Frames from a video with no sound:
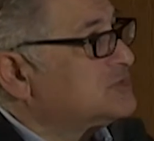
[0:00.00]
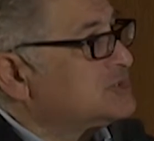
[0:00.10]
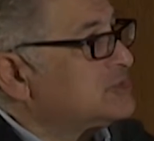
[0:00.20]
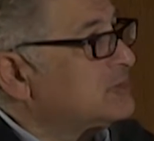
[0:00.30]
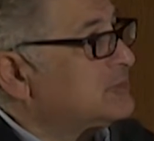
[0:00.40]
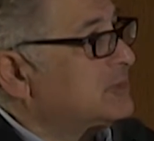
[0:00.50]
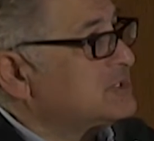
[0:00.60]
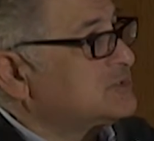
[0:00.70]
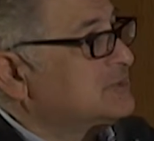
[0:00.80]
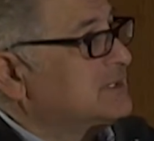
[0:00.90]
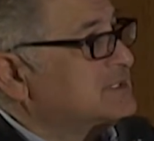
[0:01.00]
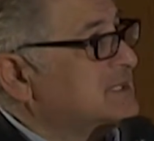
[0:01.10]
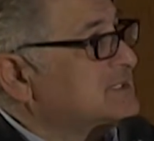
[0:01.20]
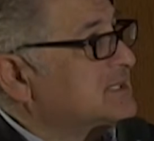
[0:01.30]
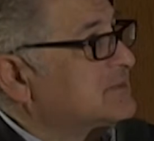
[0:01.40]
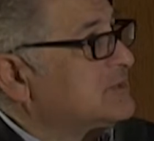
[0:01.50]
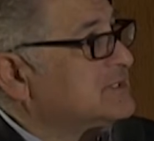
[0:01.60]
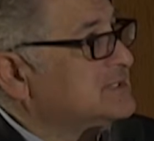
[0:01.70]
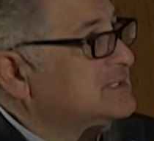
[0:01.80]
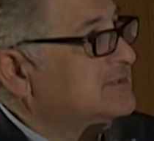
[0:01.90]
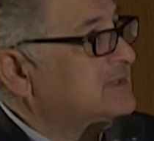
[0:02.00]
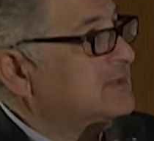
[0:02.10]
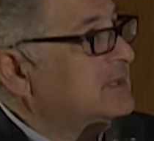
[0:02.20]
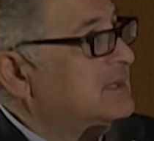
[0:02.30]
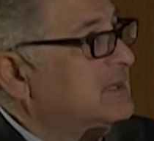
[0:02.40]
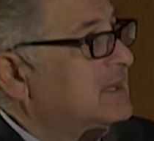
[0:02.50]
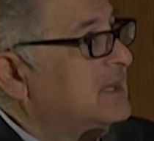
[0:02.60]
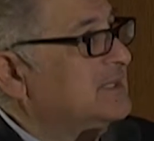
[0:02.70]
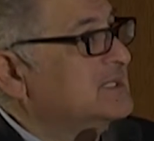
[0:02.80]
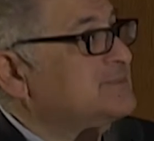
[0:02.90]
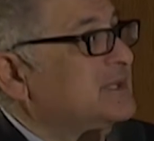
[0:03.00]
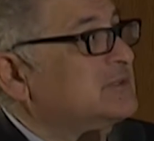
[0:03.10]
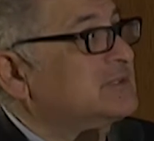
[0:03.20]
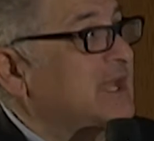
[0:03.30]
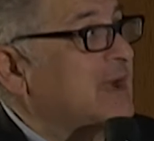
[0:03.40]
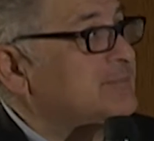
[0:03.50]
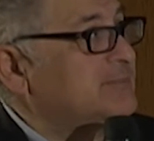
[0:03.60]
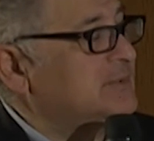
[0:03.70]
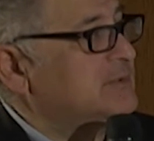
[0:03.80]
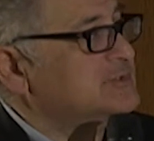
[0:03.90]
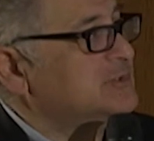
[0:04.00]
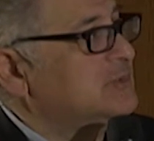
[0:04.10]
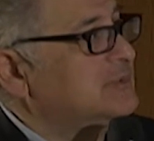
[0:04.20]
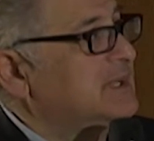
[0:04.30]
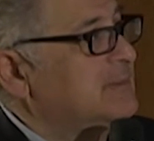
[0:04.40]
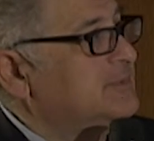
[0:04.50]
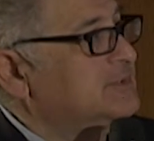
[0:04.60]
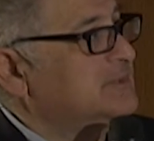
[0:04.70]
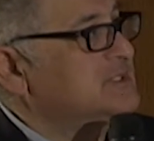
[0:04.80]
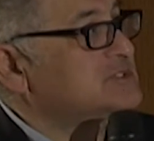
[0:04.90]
general question, as I said, was, is there an expected gap, or so-called gap, between